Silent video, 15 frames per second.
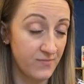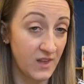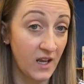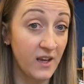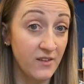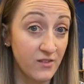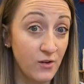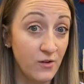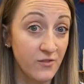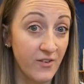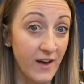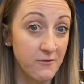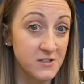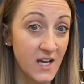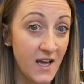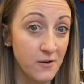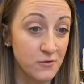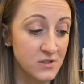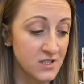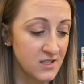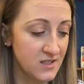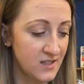He soon found
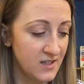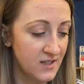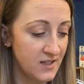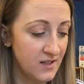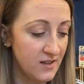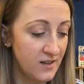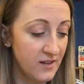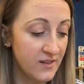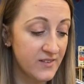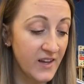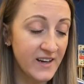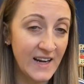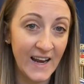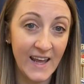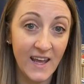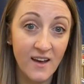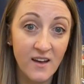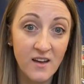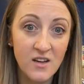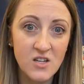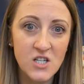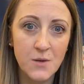out. Suddenly,
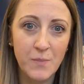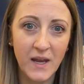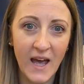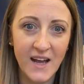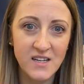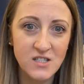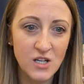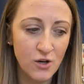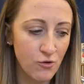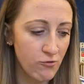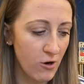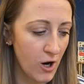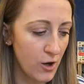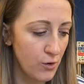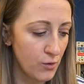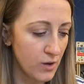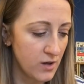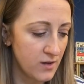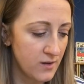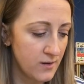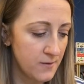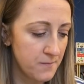she began to grow.
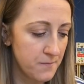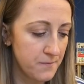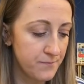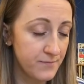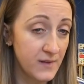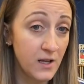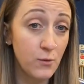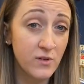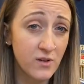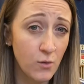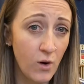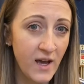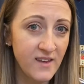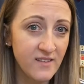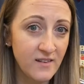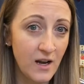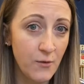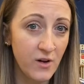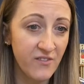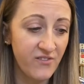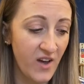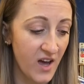It was quite slow
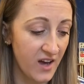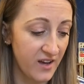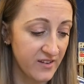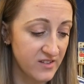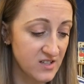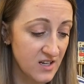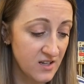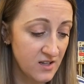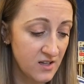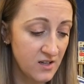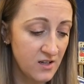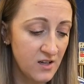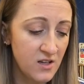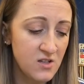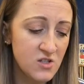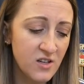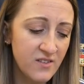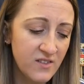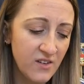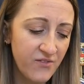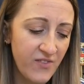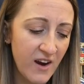at first,
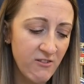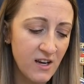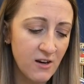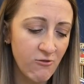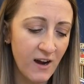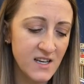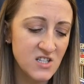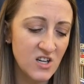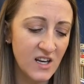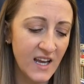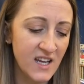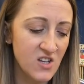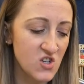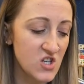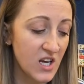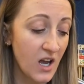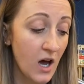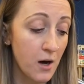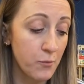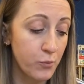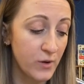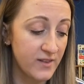just a very gradual inching
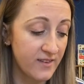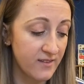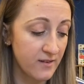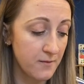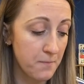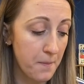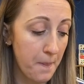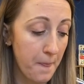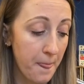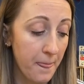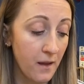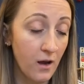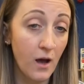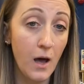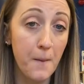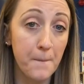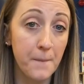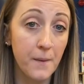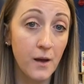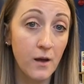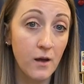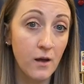upwards.
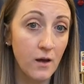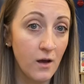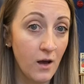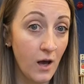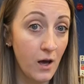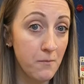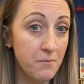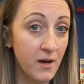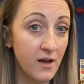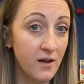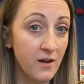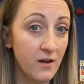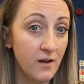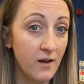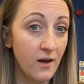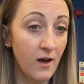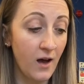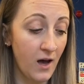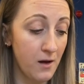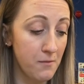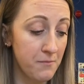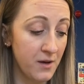Up, up,
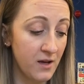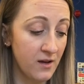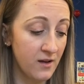up,